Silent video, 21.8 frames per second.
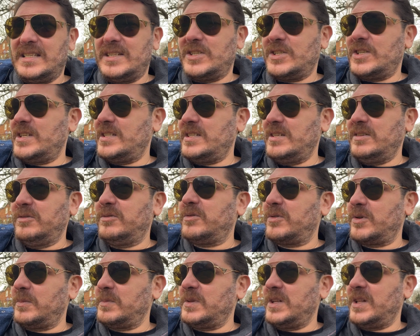initiative
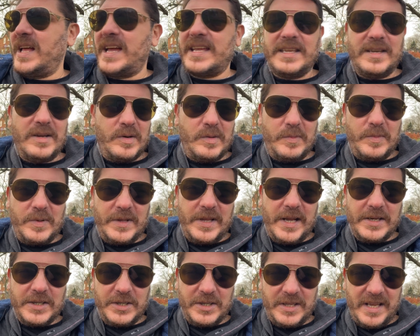from the linear
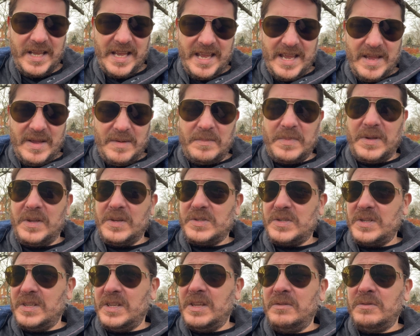production,
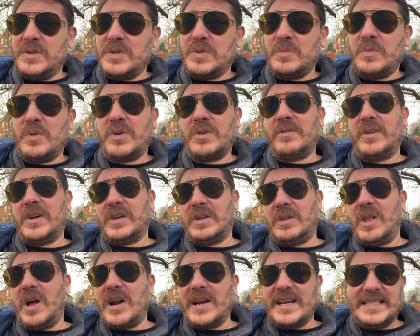because it gives more of a
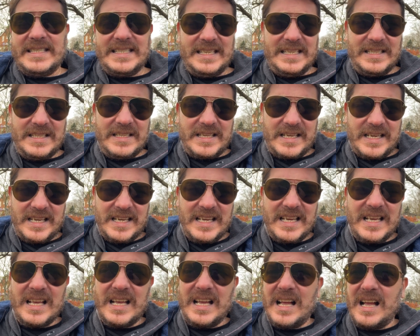clarity in the
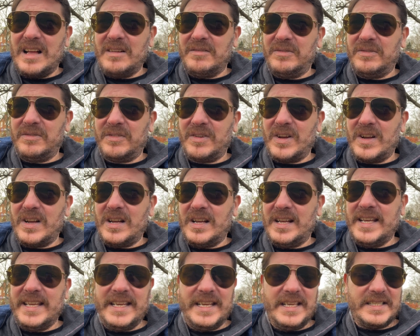
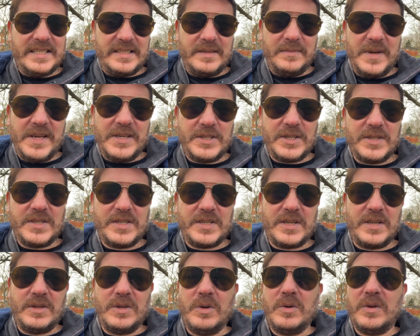any
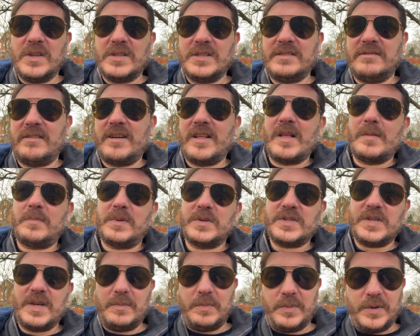estimations, and you can develop
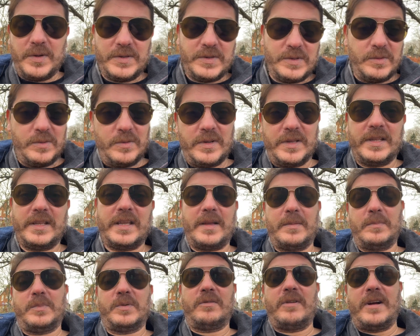a separate tool and
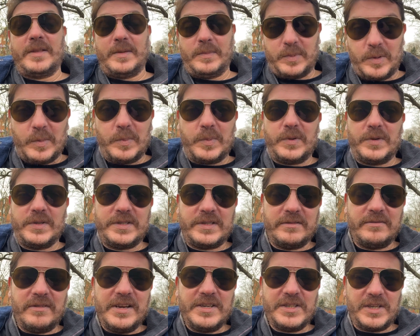then provide proper
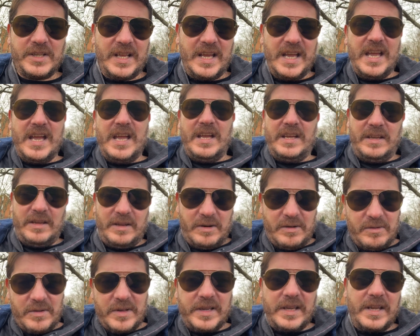integration.
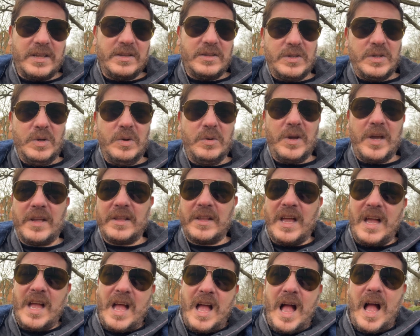And you
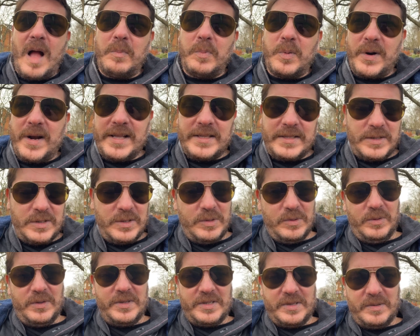can operate
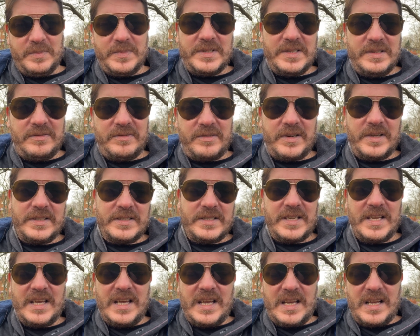two little bit different
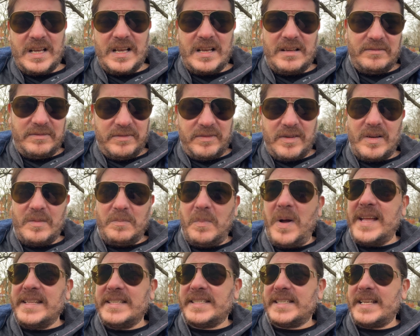
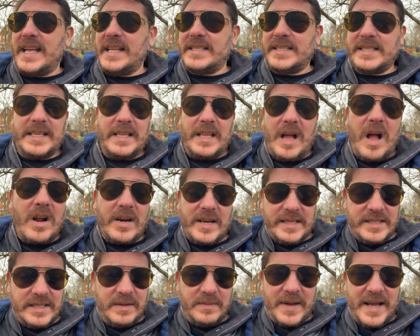mindsets, and the
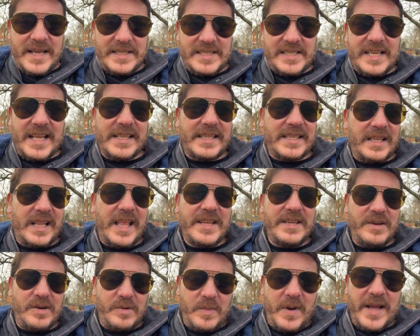R&D mindset and
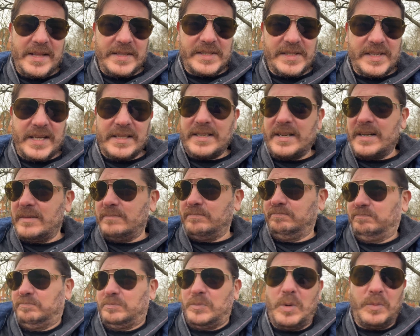linear mindset are
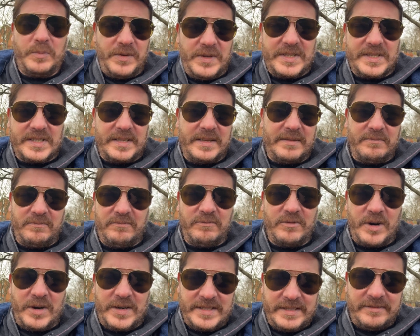obviously
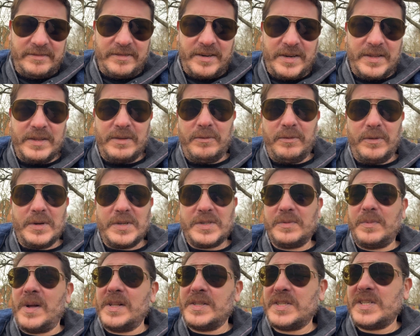very different. The
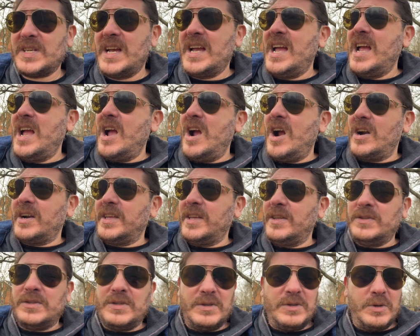first ones are
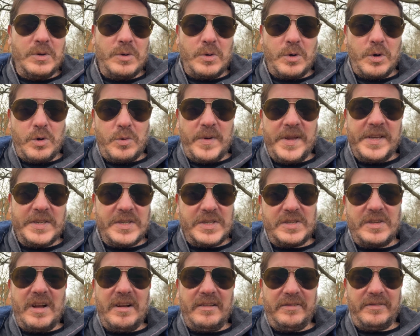keen to do quick
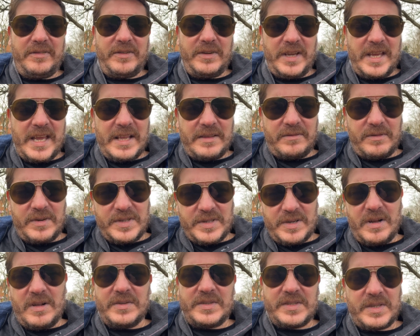stuff, get
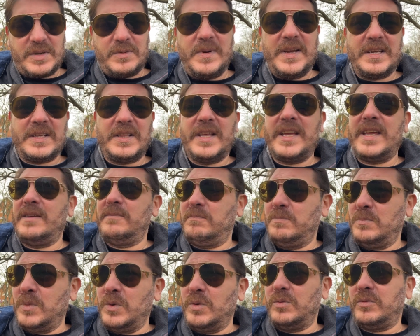results quickly,
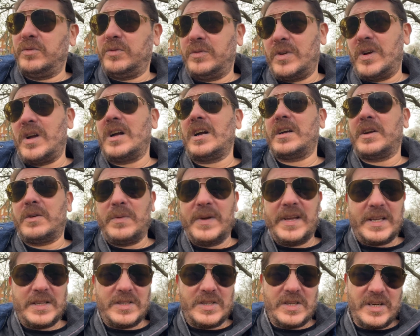move
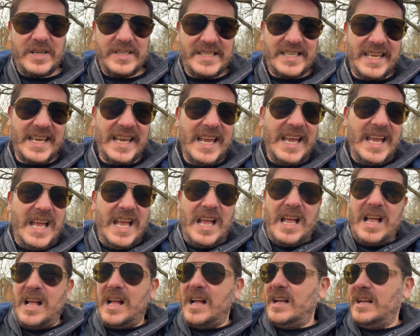quick and dirty,
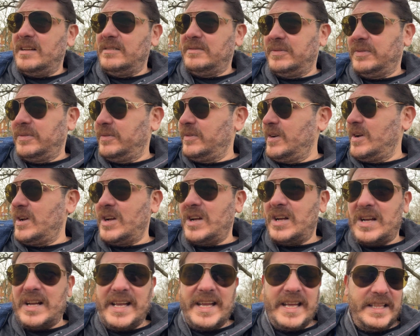
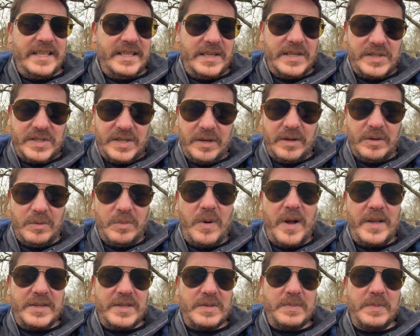and the second
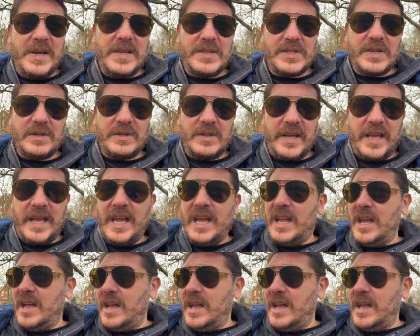one is basically